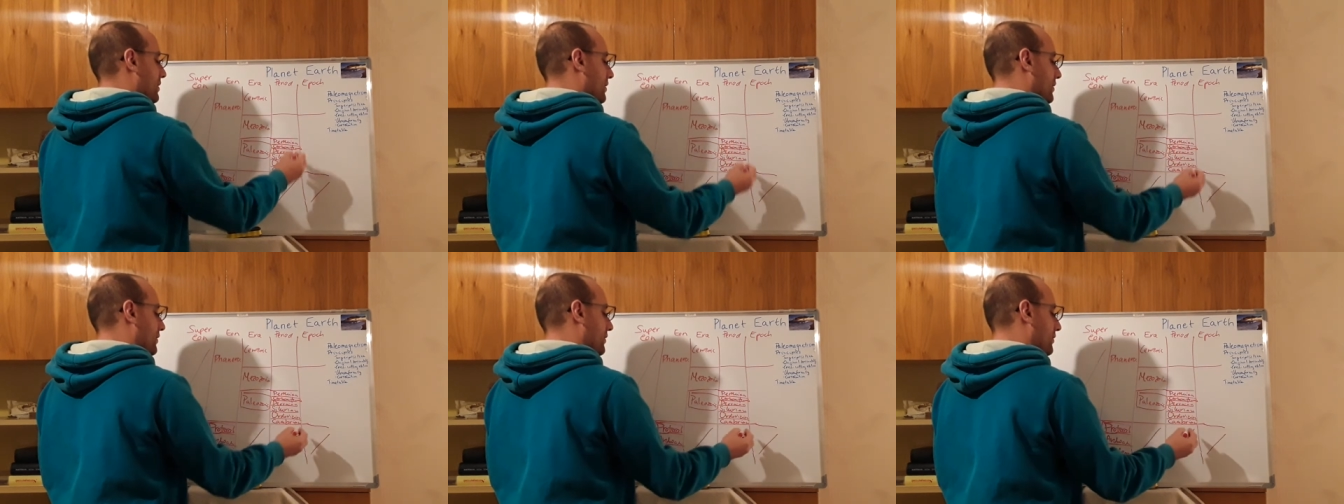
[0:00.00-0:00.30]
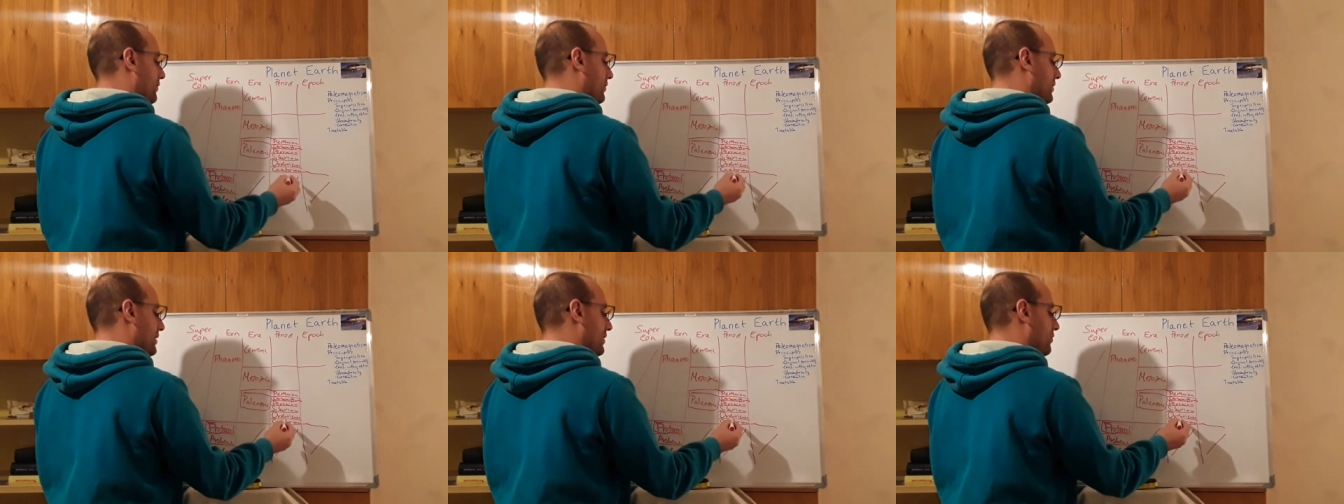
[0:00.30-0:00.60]

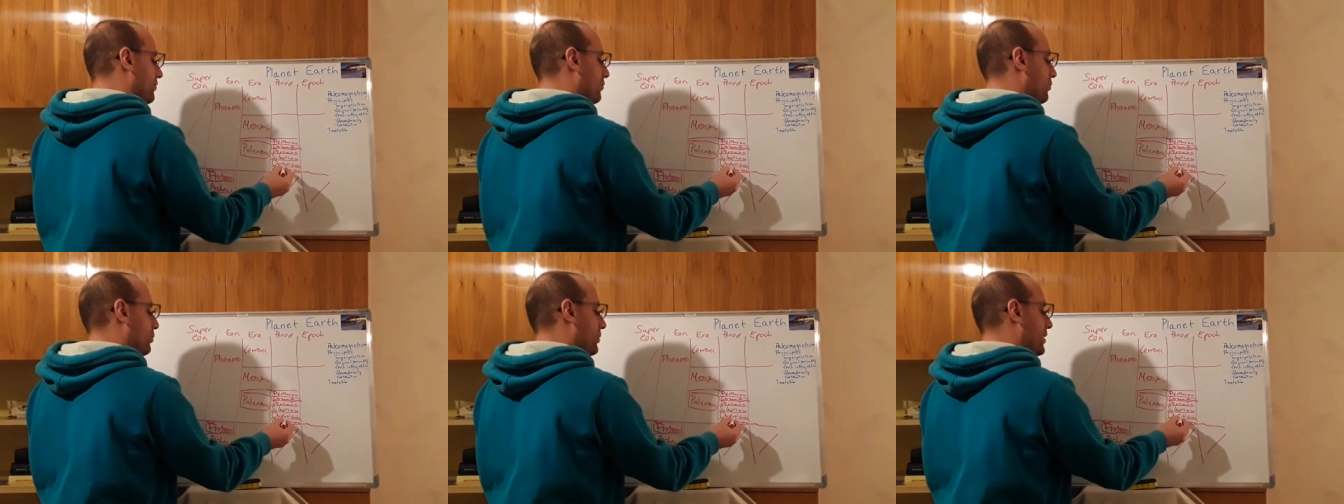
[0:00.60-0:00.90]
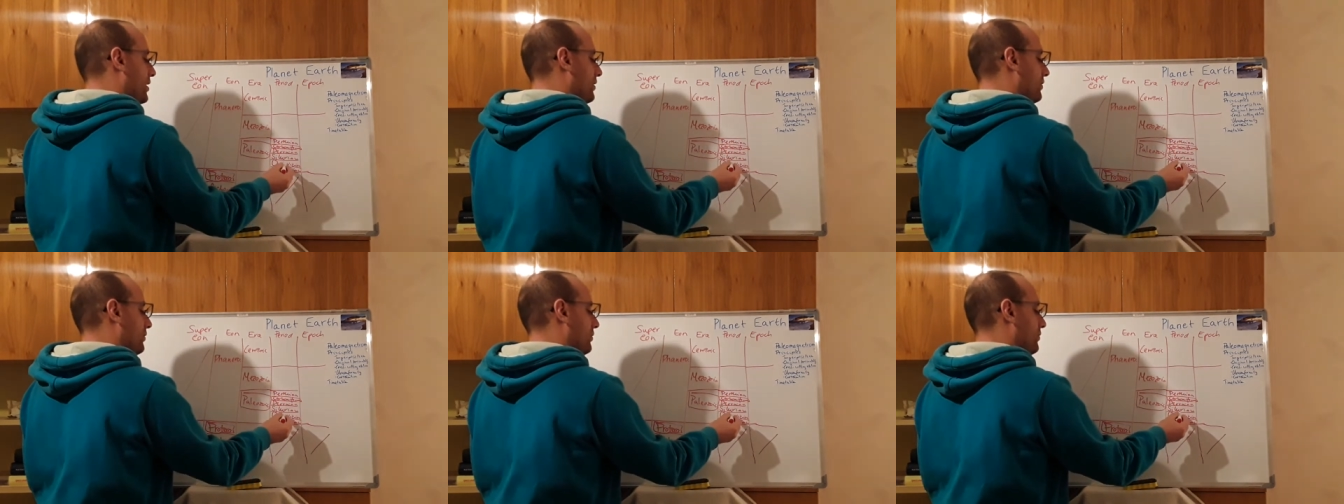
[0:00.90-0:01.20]
So there's
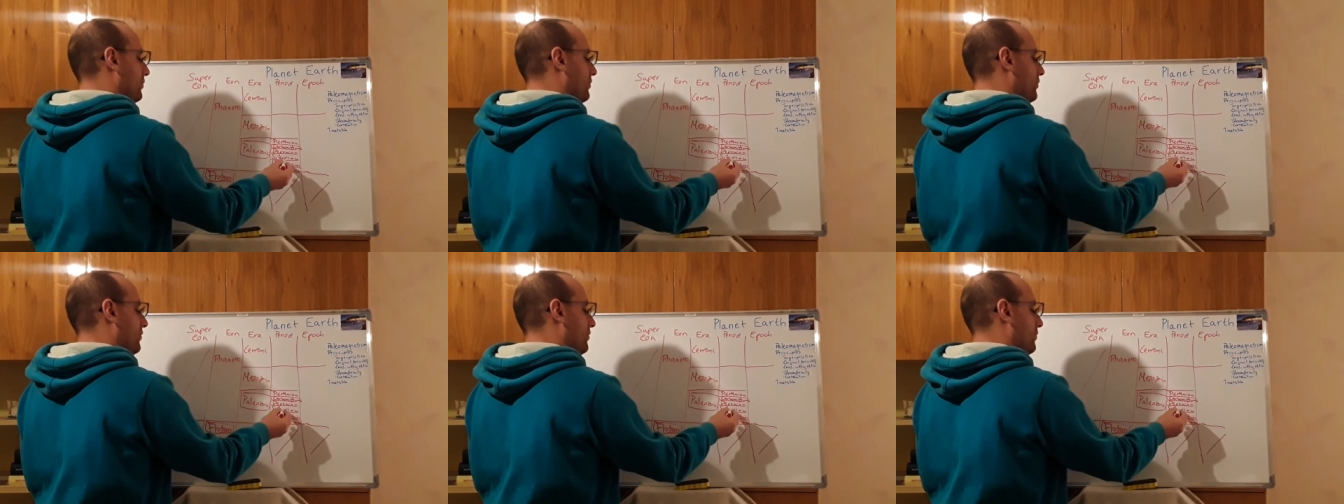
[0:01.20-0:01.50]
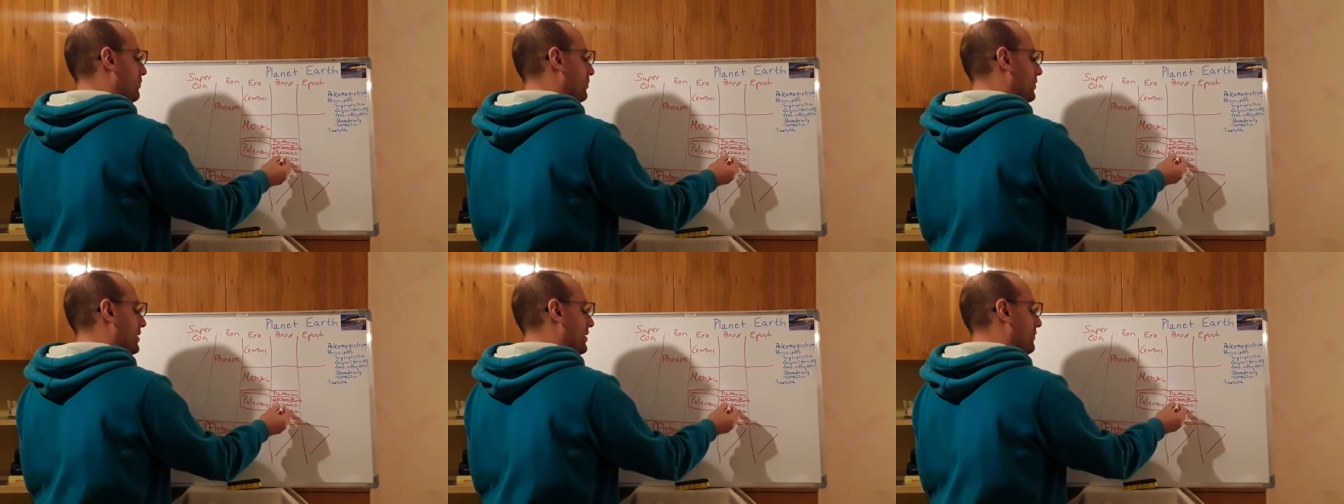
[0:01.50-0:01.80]
1, 2,
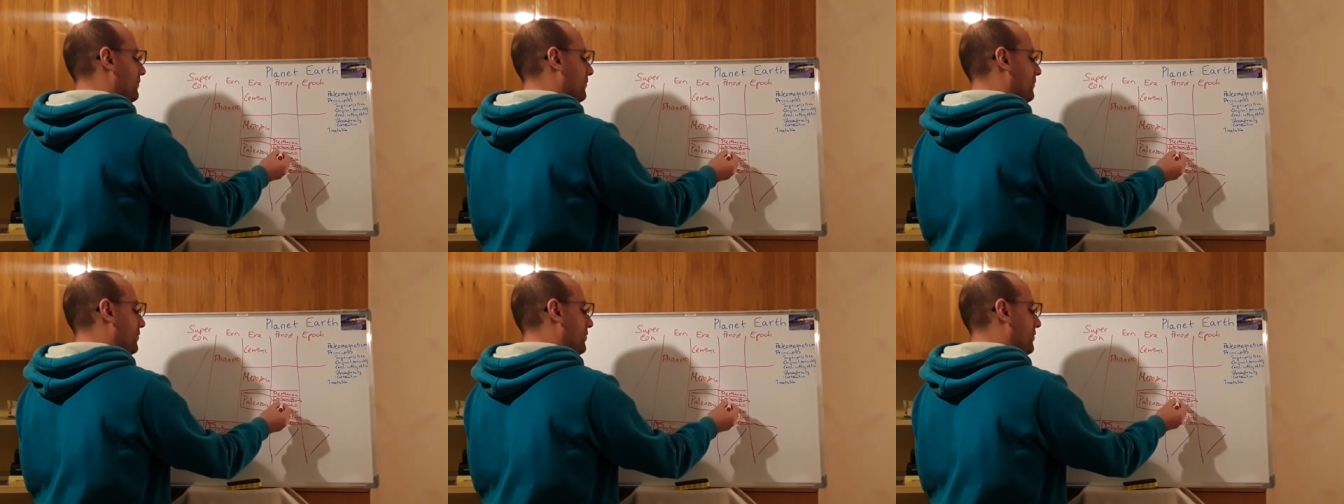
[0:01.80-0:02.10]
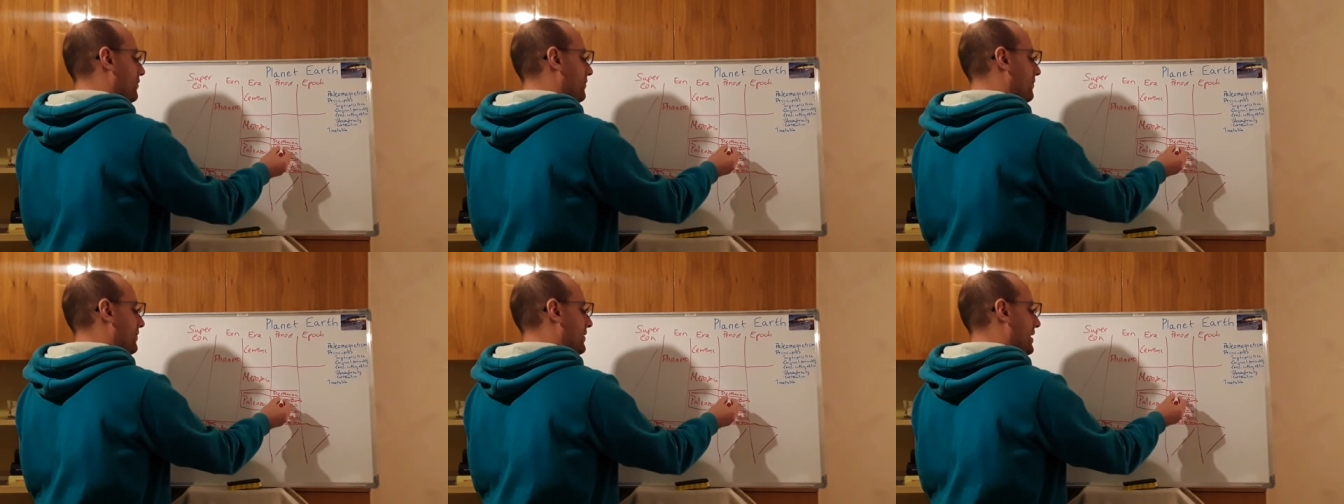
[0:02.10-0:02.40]
3,
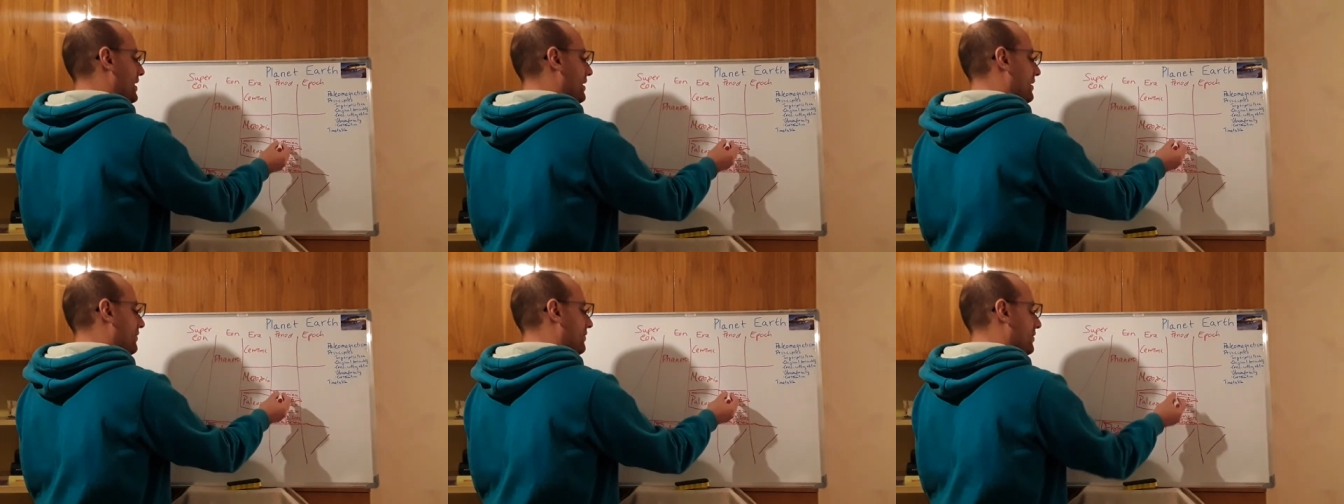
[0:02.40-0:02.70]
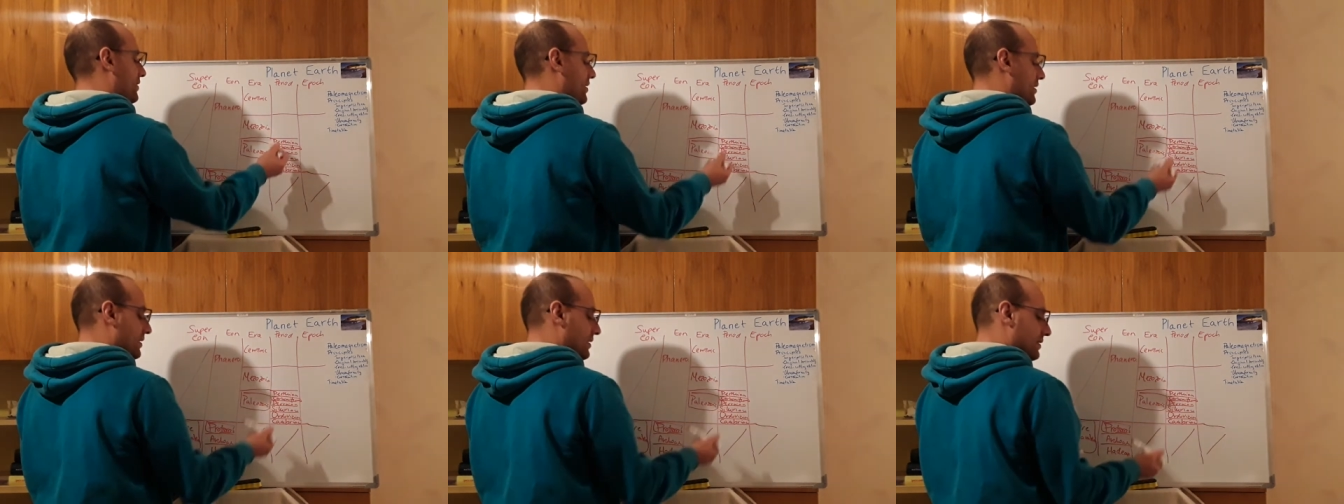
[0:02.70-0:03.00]
4, 5,
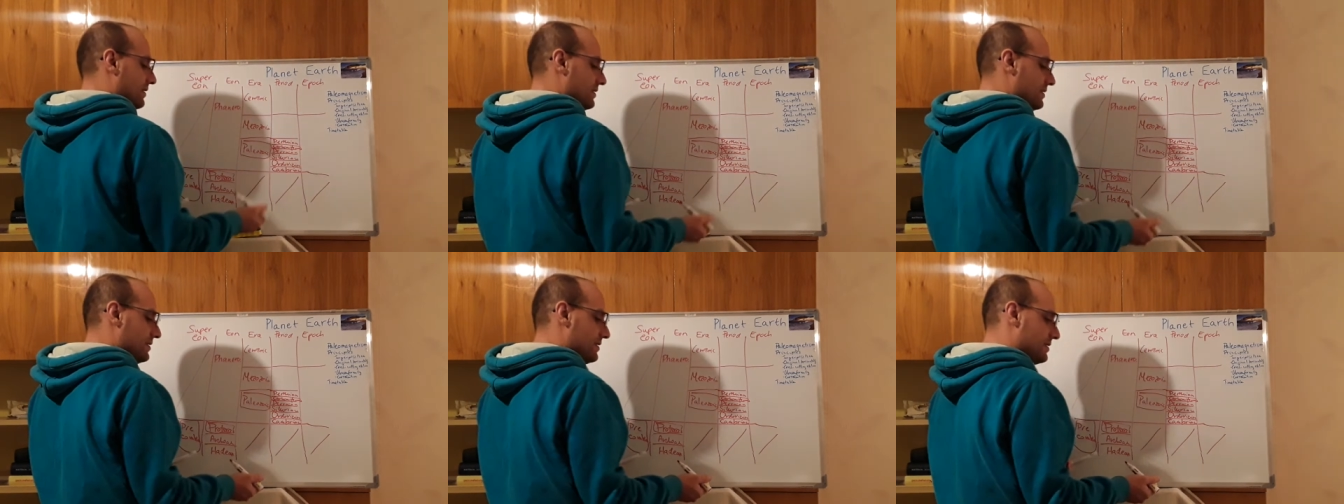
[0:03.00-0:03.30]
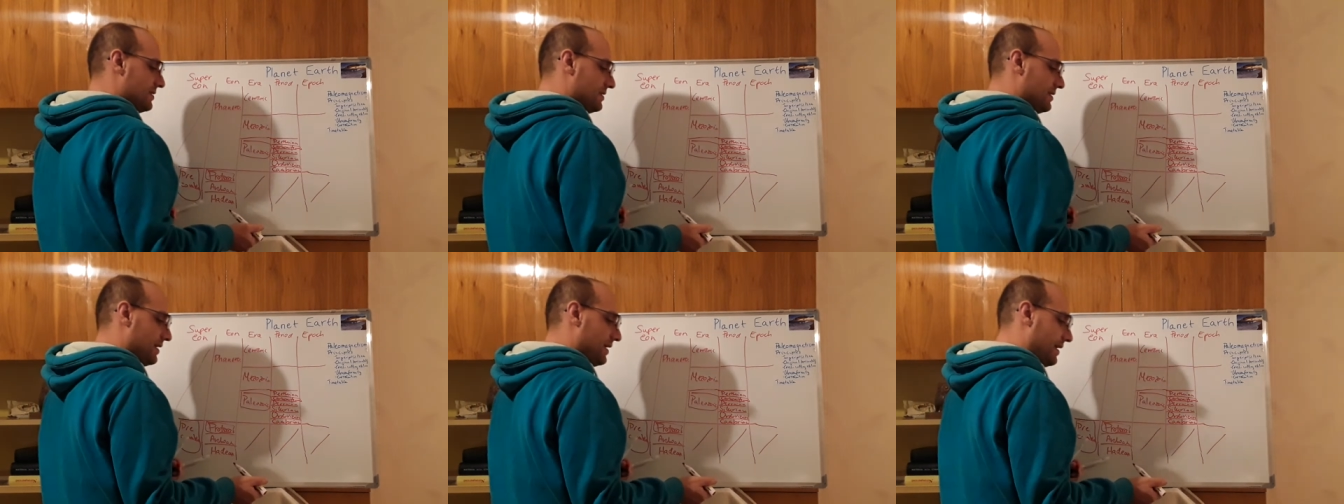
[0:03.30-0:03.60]

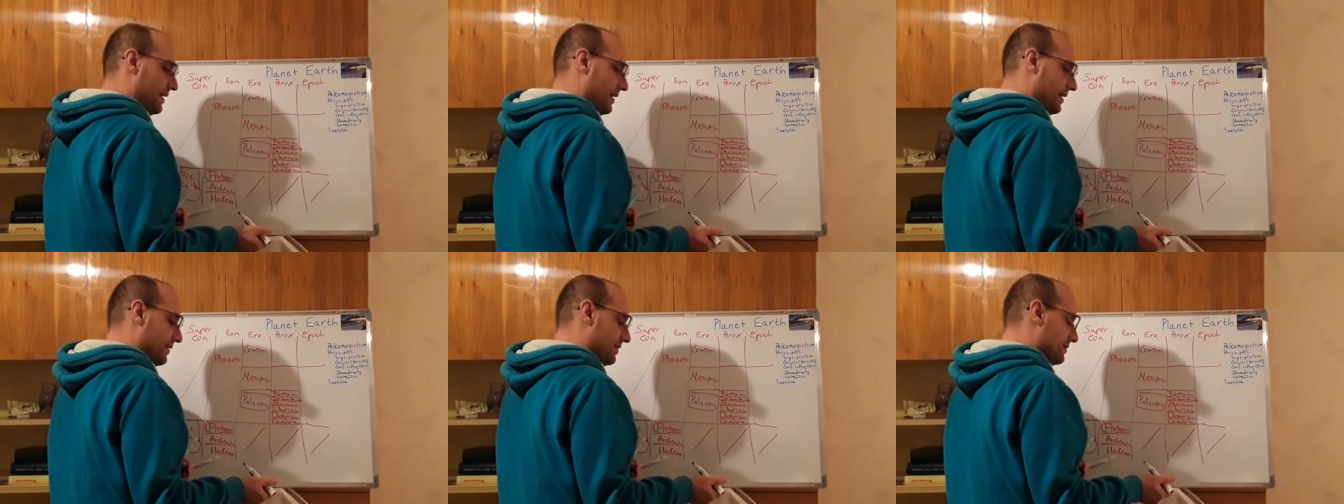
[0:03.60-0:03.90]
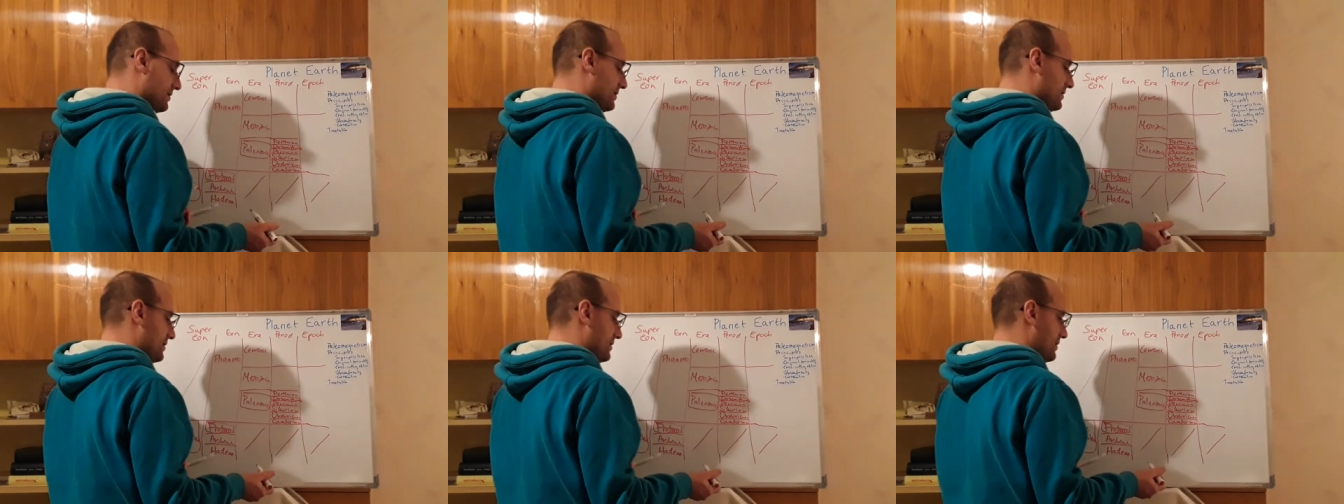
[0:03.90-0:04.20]

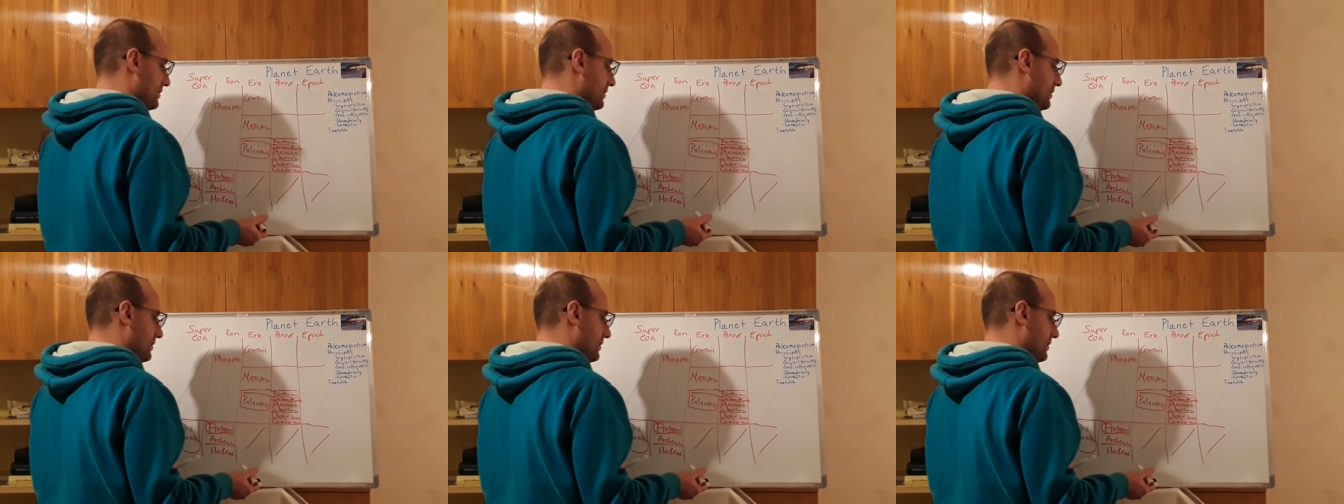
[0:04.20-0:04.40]
6